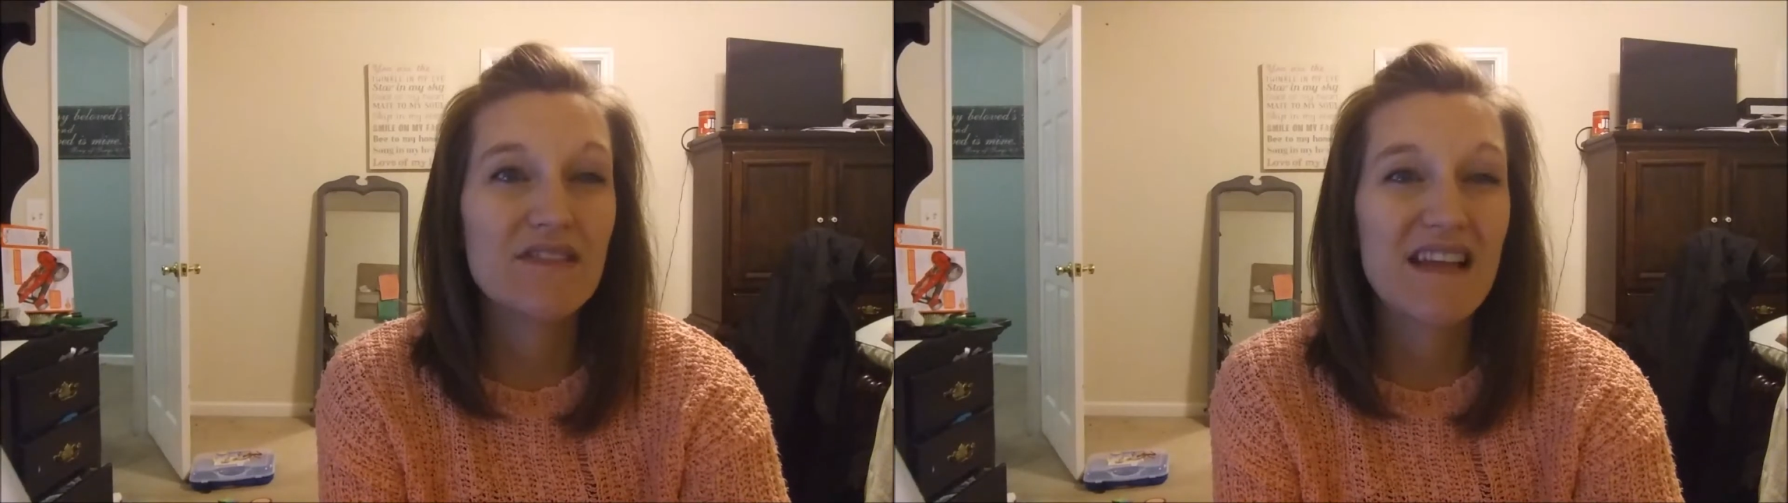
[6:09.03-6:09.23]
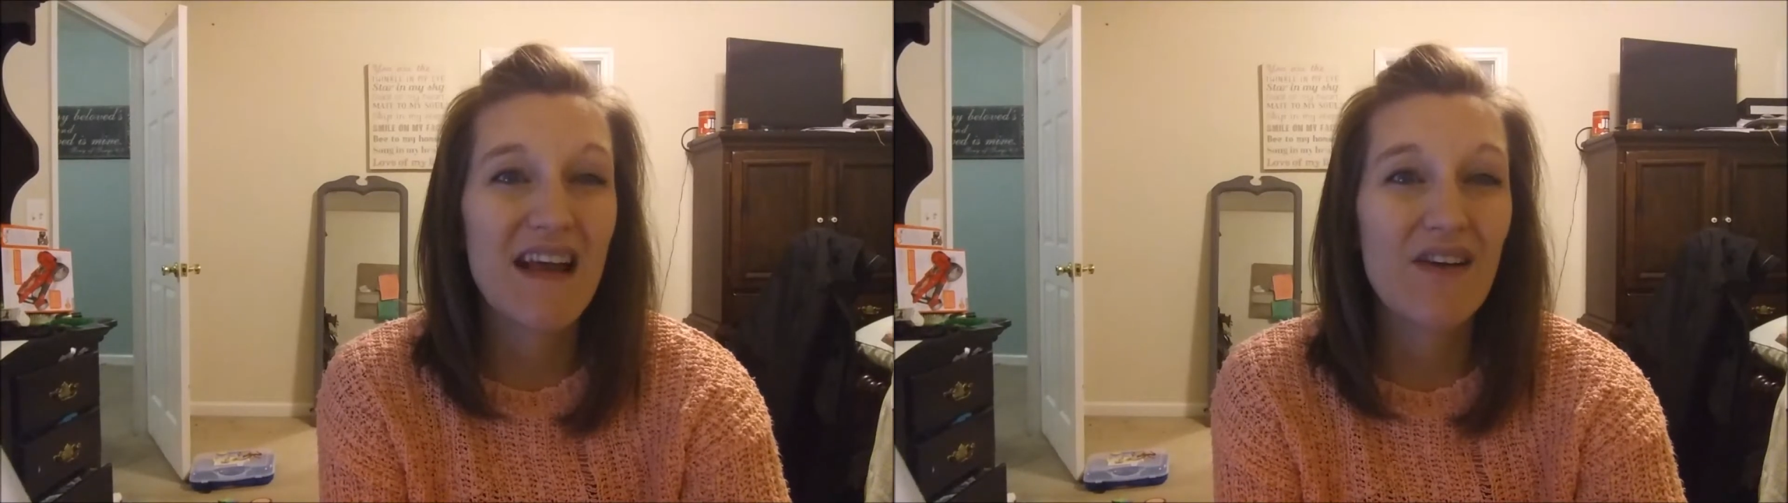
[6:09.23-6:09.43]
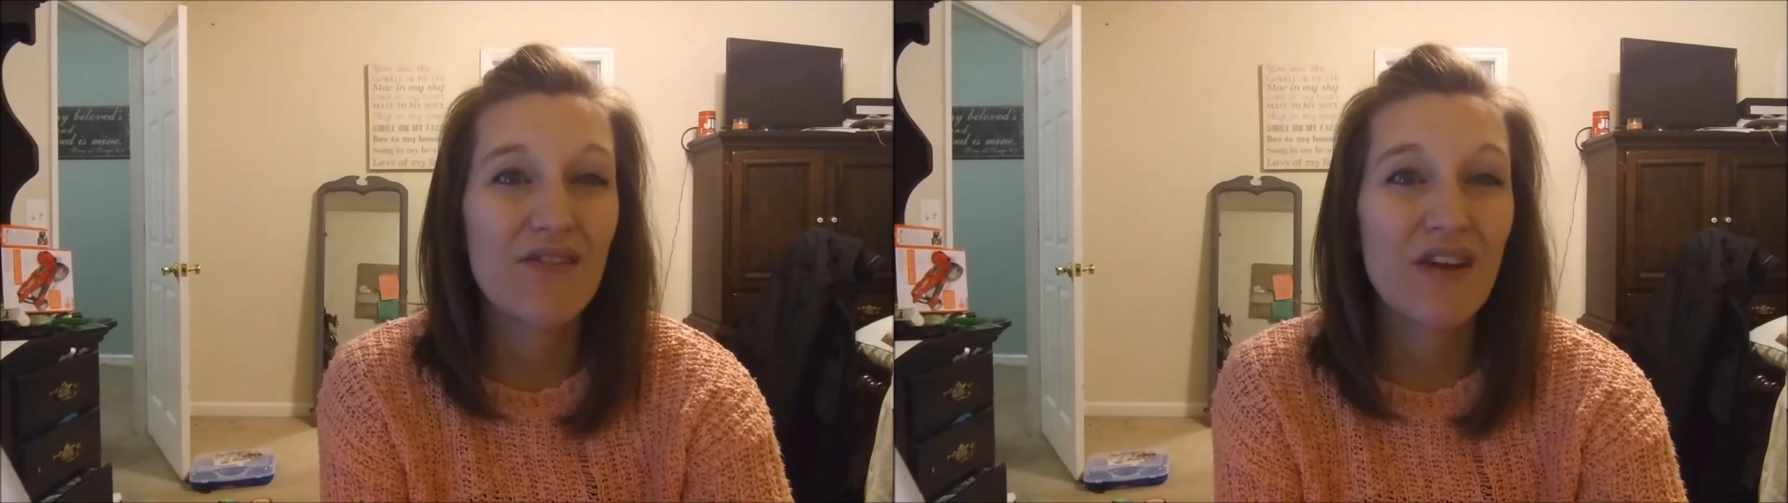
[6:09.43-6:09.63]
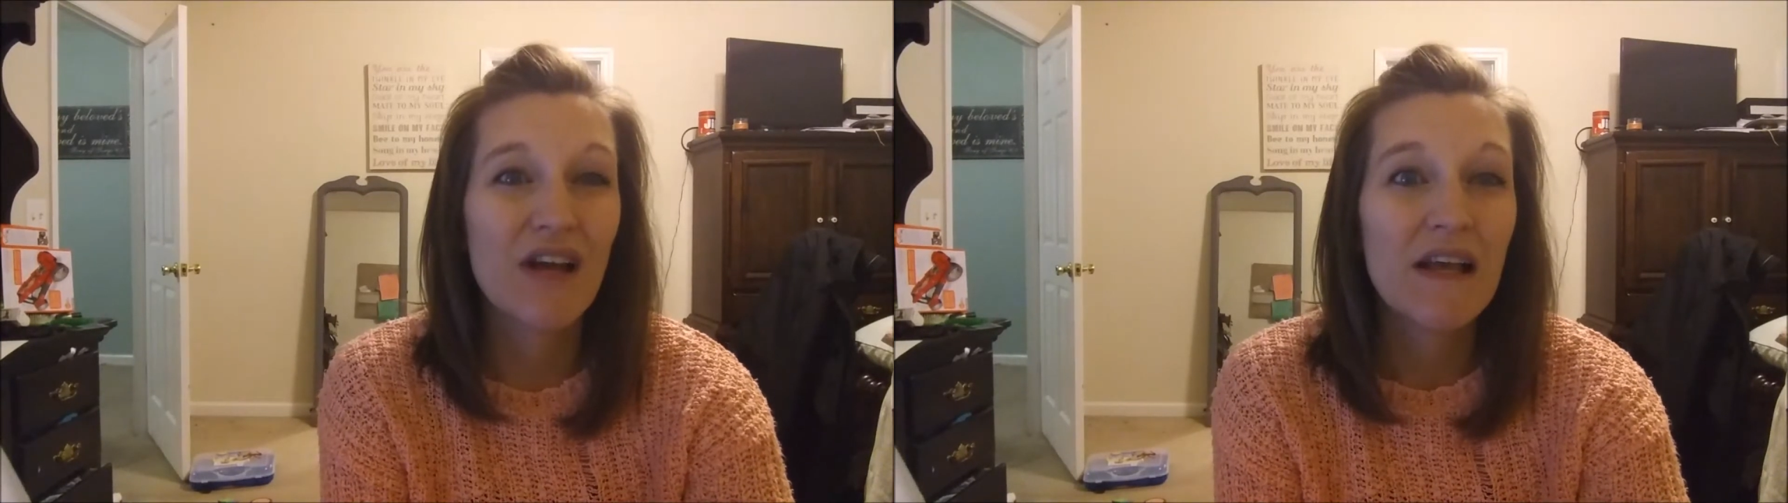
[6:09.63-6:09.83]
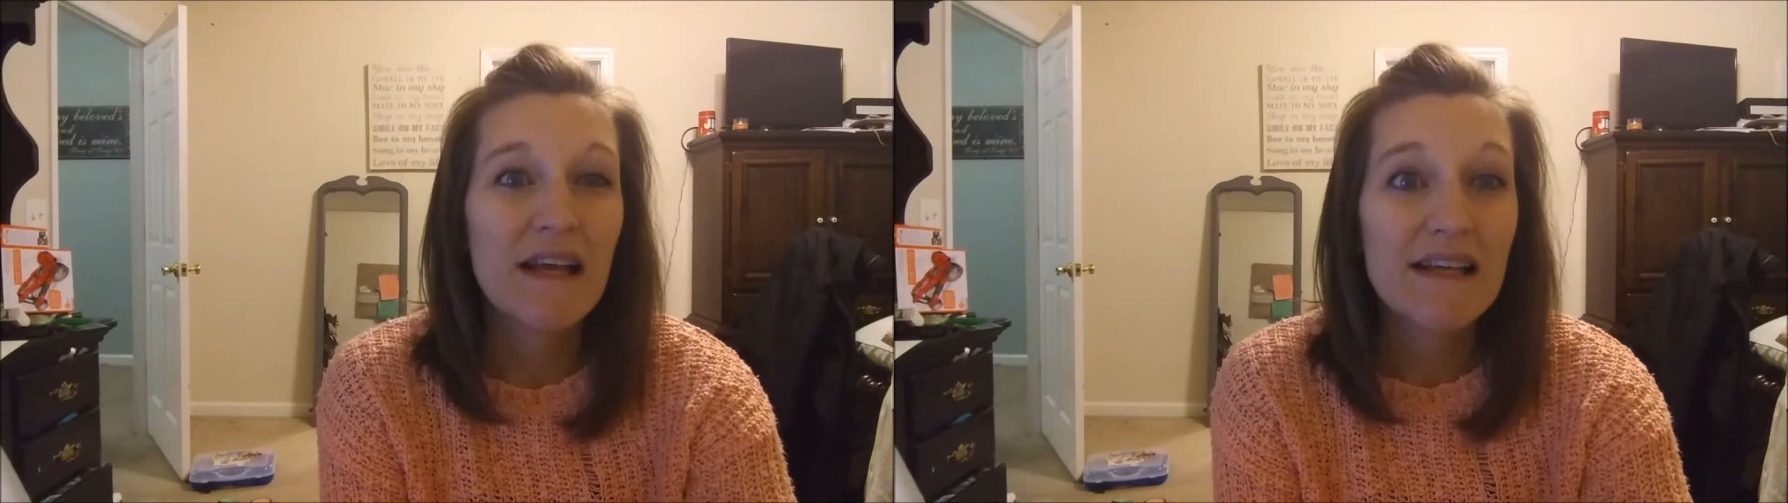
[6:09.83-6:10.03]
down
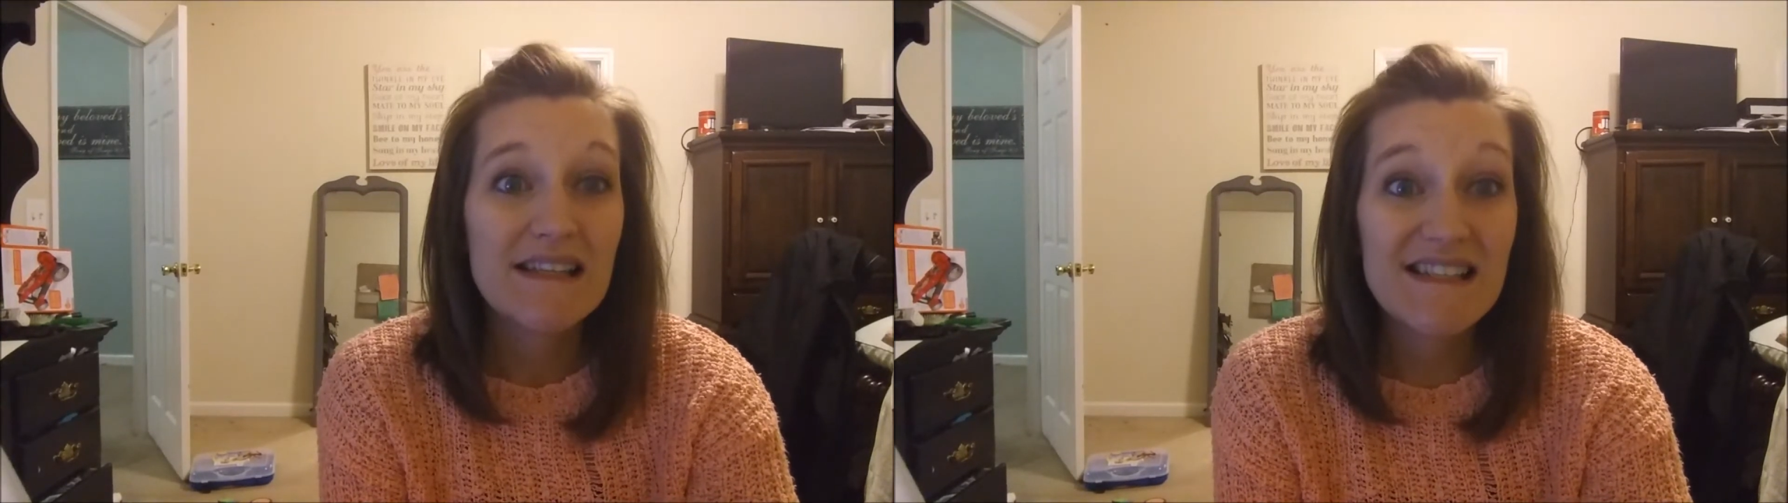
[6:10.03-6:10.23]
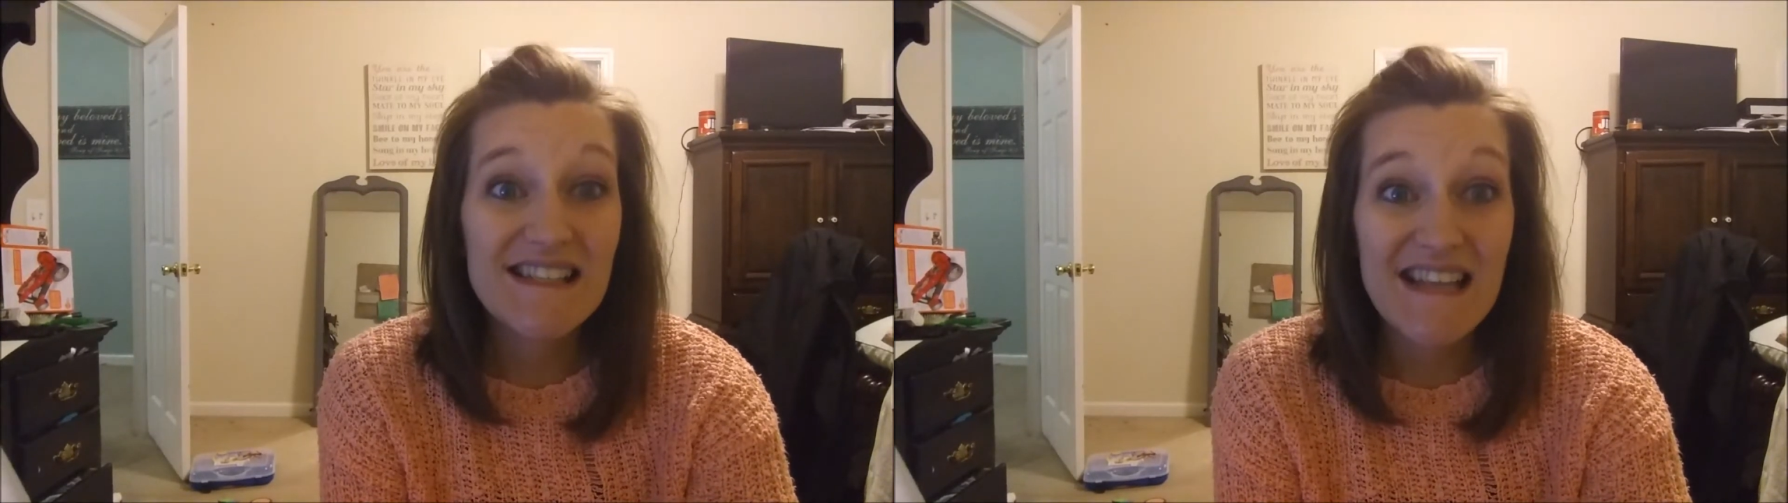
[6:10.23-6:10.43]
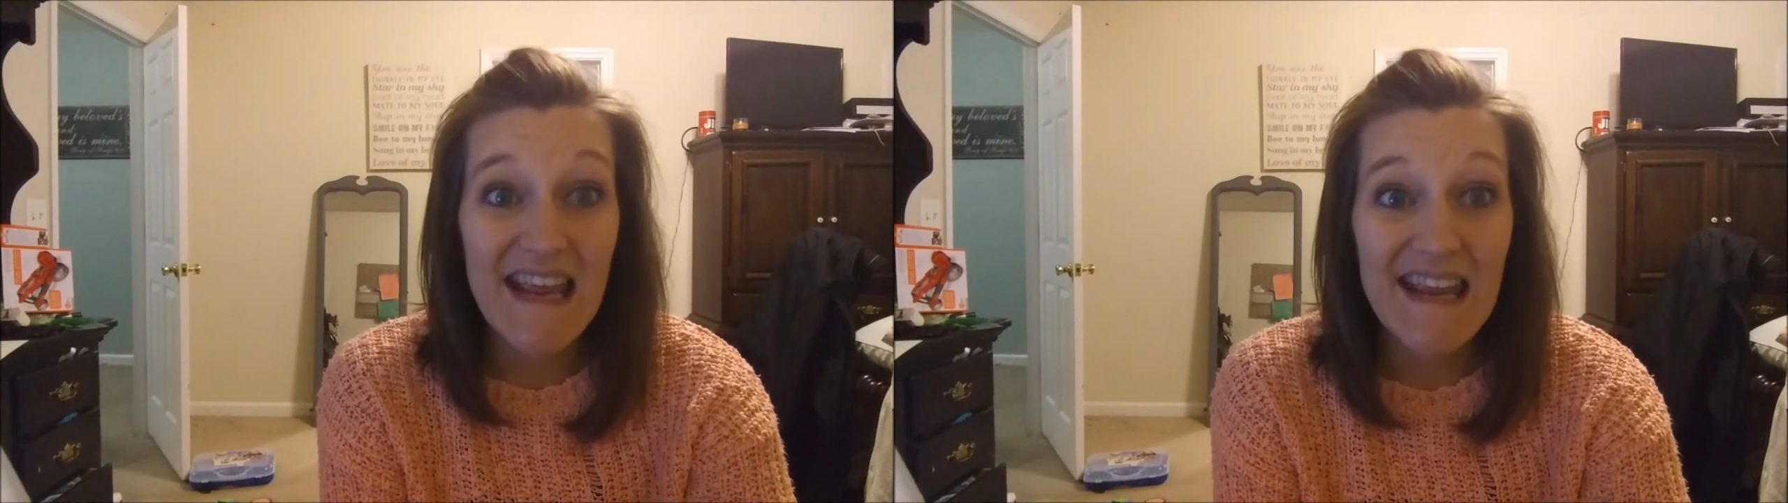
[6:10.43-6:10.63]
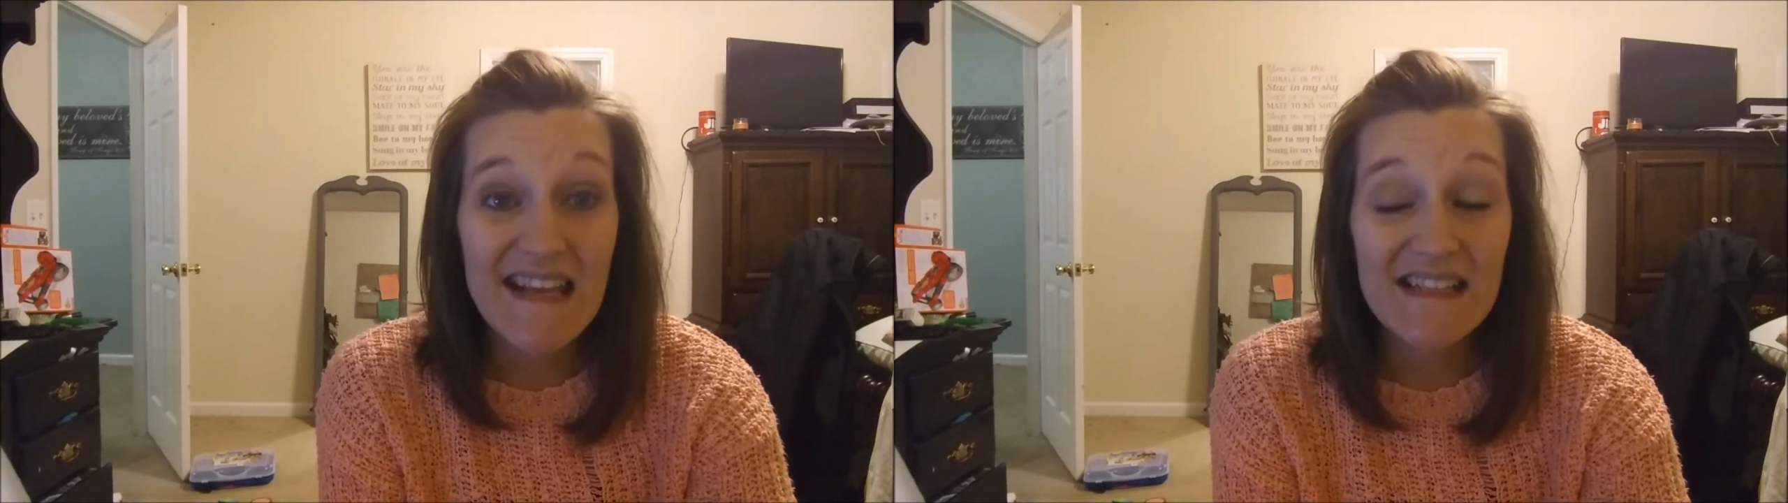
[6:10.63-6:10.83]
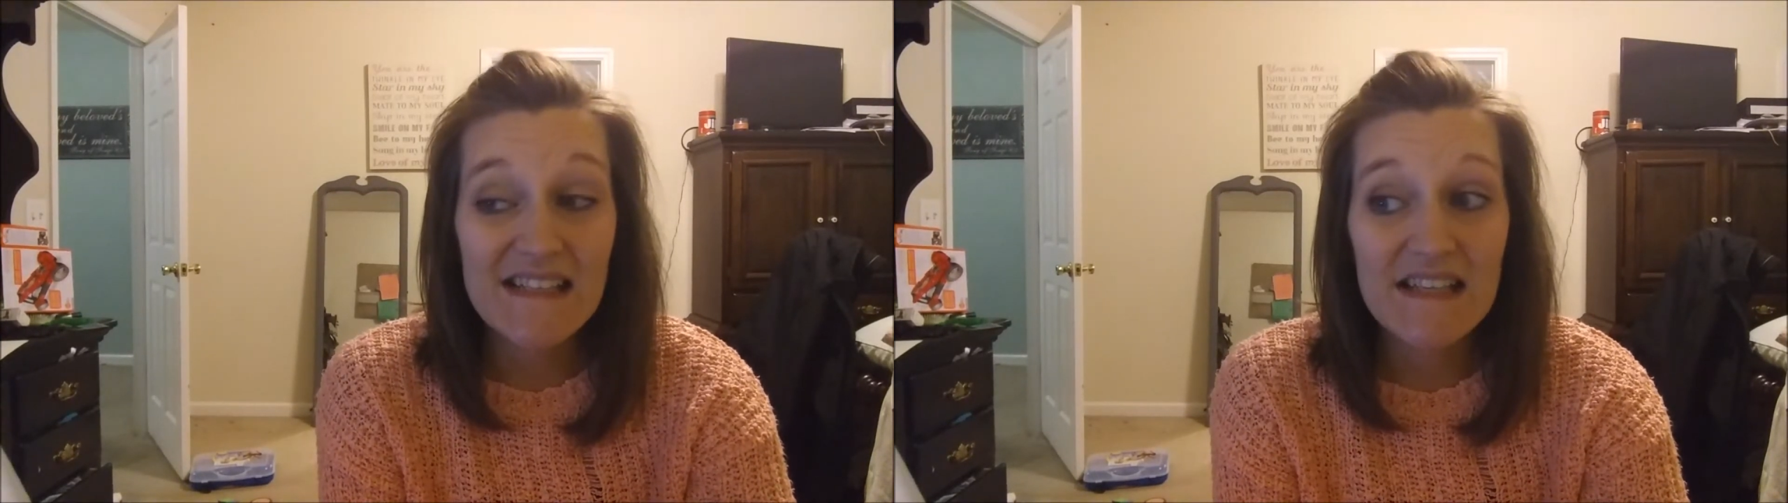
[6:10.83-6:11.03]
date.